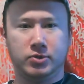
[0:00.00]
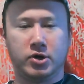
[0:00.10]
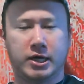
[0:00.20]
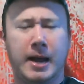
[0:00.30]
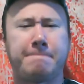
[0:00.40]

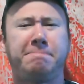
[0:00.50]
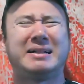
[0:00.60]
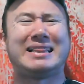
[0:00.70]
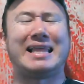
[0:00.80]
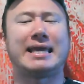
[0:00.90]
You're a
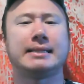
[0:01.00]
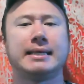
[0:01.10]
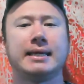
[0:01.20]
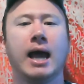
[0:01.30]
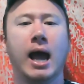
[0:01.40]

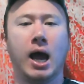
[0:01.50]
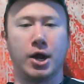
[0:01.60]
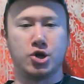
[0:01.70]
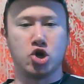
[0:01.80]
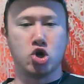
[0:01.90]
completely
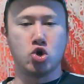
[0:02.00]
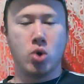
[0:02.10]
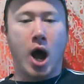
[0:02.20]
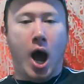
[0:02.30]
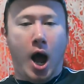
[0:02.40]

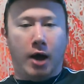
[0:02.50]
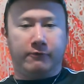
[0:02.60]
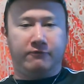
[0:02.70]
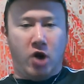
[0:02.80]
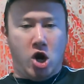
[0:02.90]
new
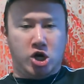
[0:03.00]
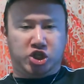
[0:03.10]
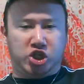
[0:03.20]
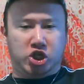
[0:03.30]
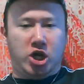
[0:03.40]

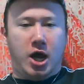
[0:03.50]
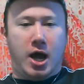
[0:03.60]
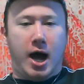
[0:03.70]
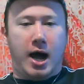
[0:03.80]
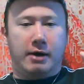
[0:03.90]
version
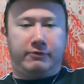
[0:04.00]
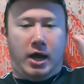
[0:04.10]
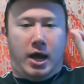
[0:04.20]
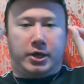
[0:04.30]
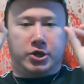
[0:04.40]

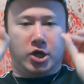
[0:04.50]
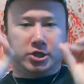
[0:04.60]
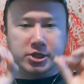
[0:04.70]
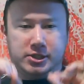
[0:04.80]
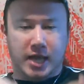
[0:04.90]
of
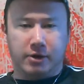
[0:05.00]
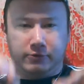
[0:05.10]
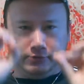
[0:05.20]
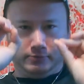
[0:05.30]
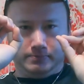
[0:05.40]

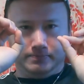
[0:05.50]
yourself.